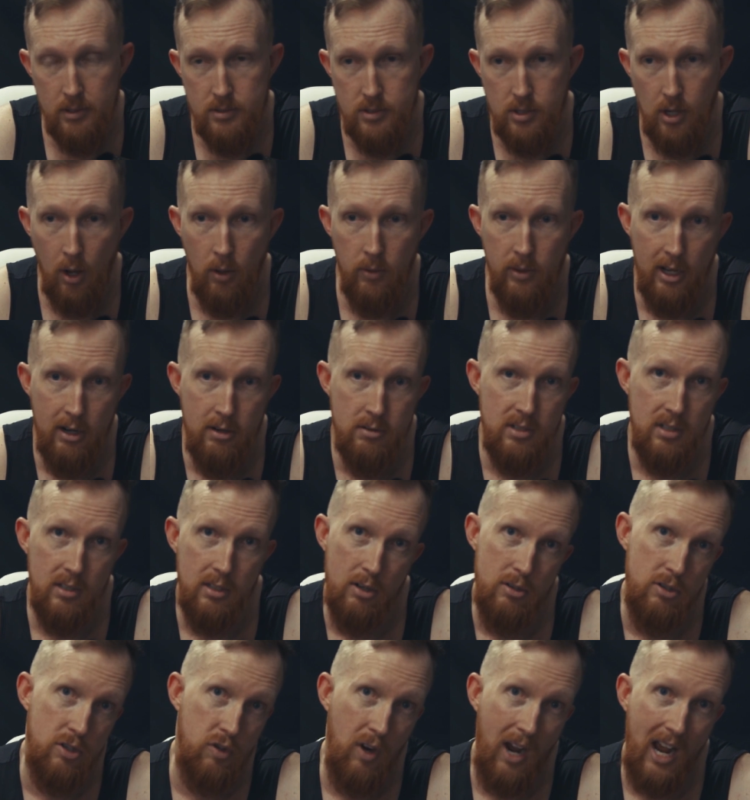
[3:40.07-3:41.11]
So there's
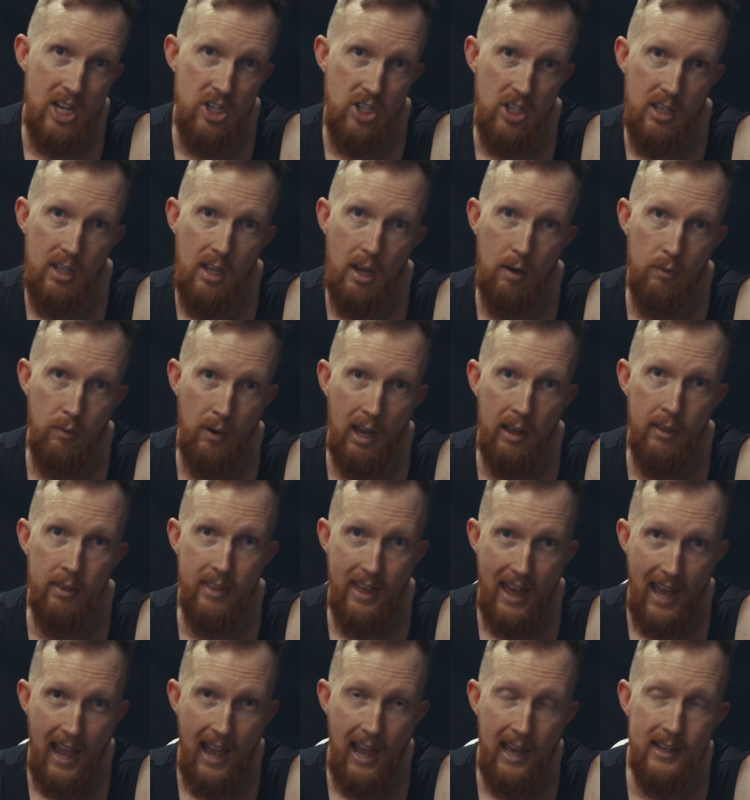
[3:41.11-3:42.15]
strategy around
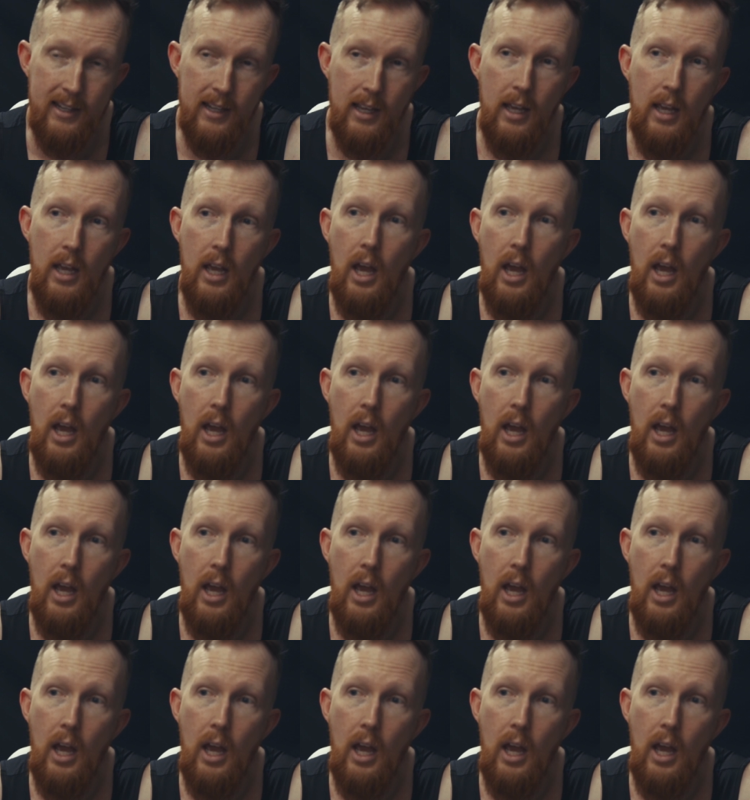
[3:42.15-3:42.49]
that.